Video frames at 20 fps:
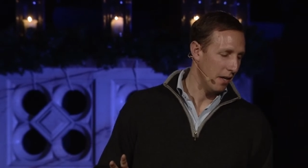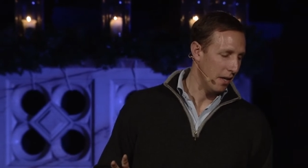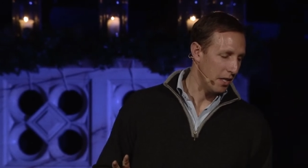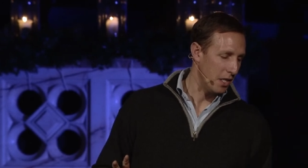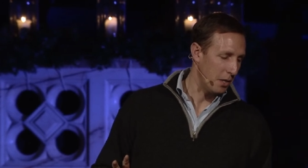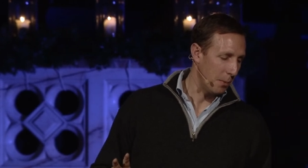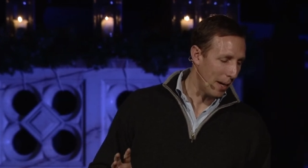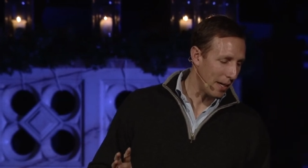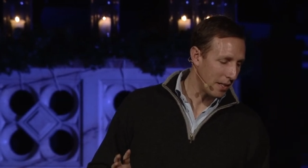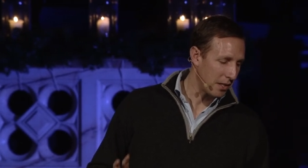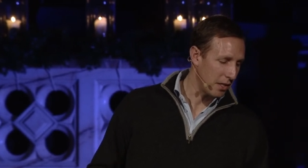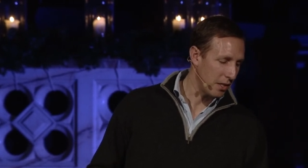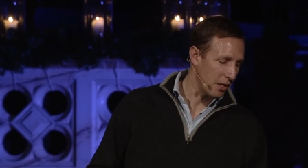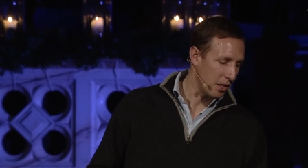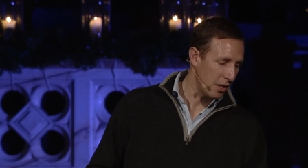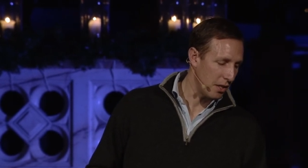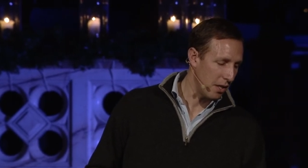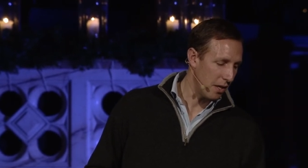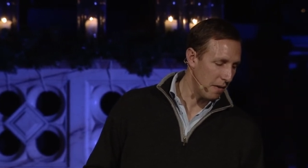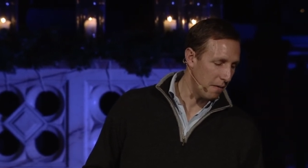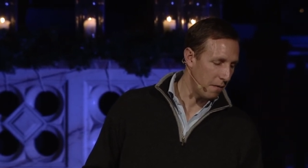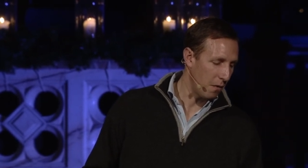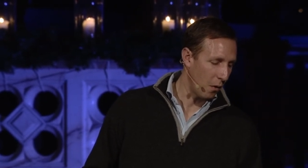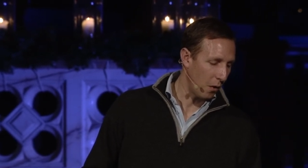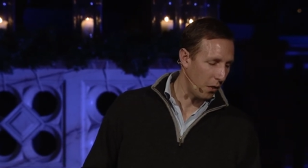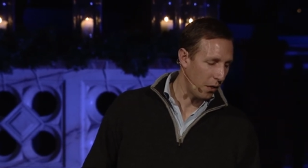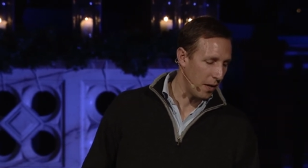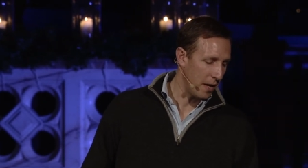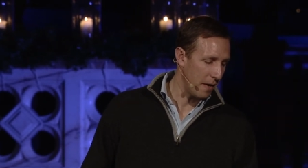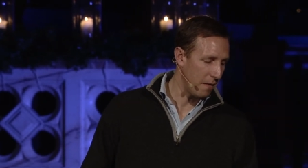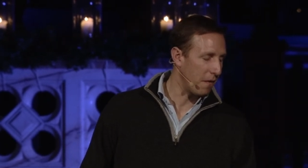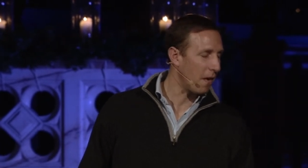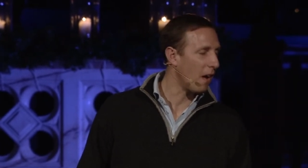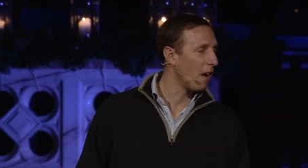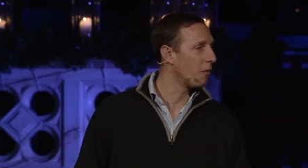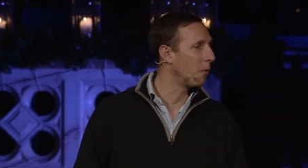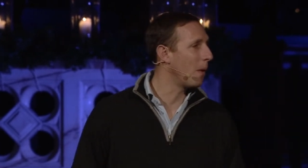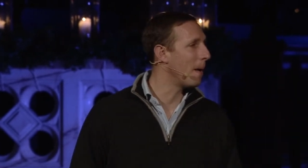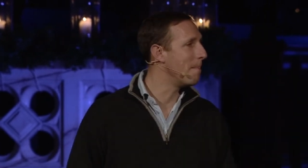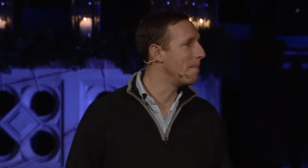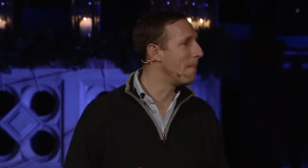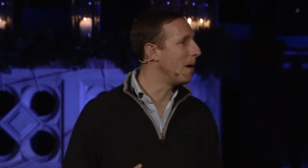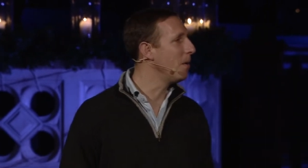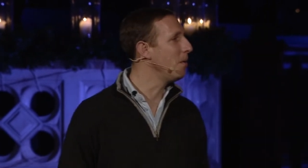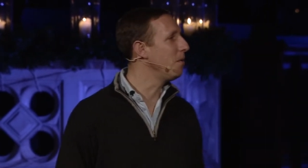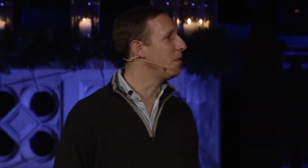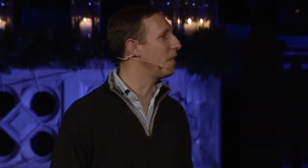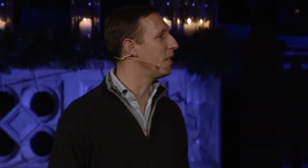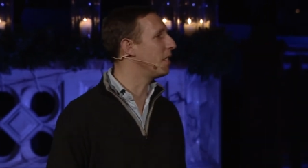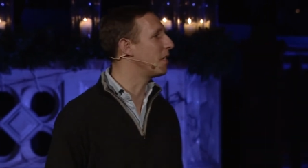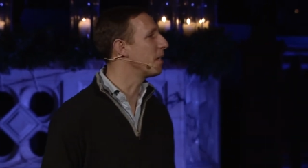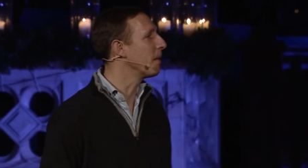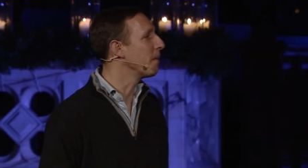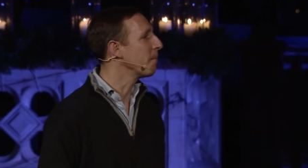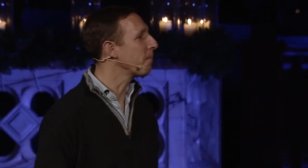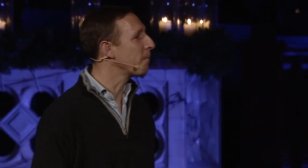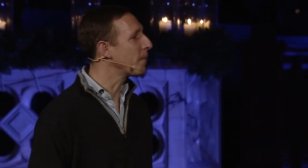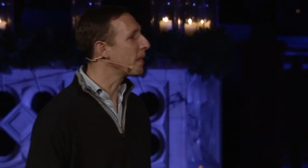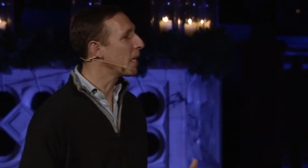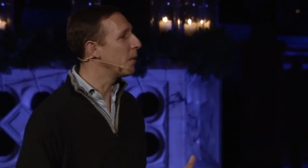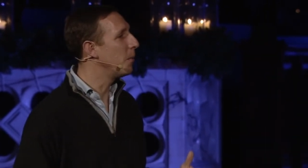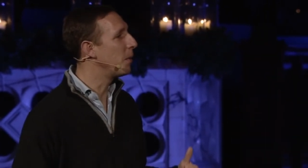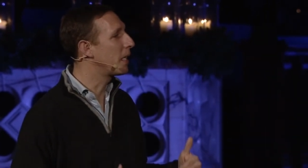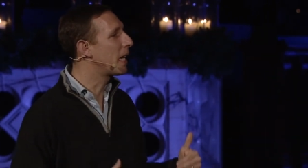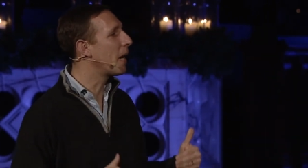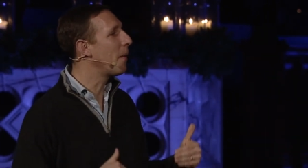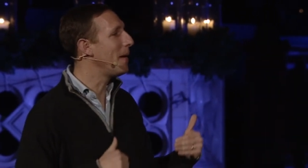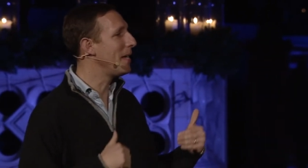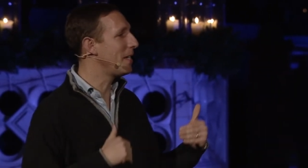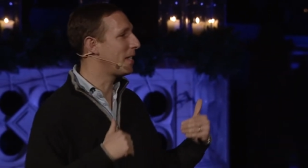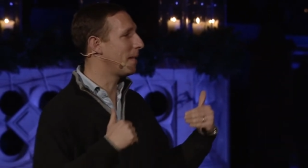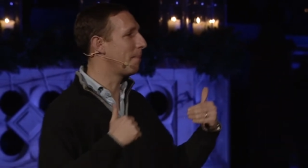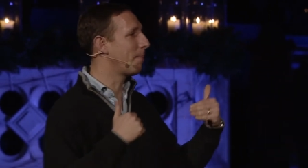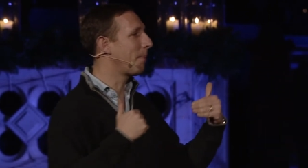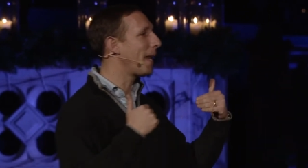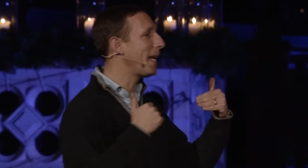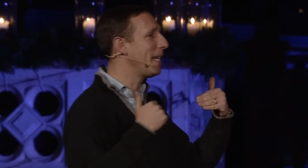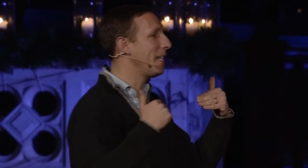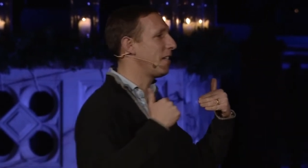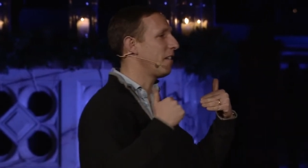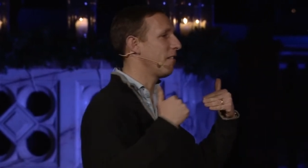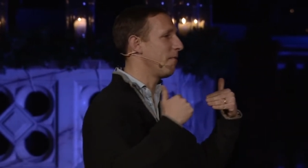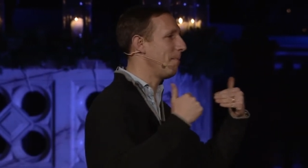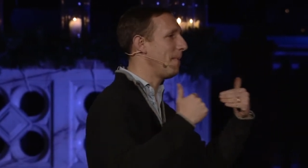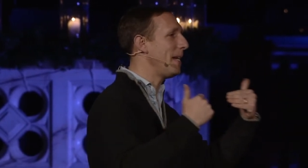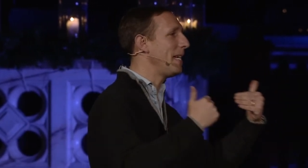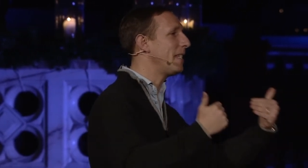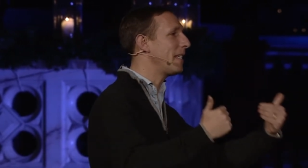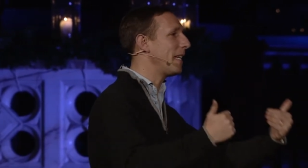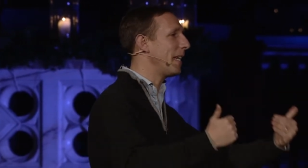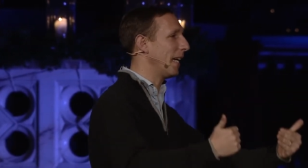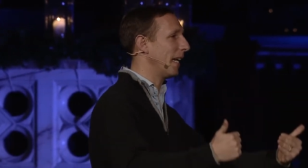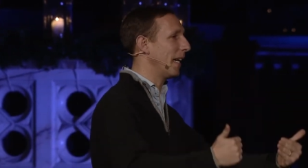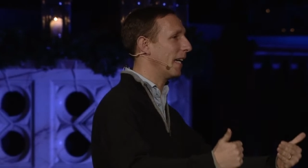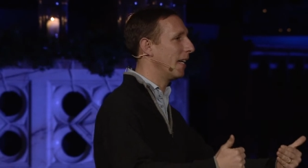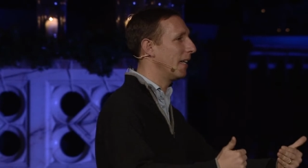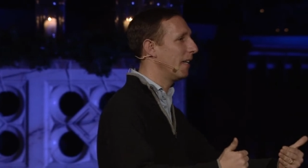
to Exodus 34 35, where Moses would go into the place of meeting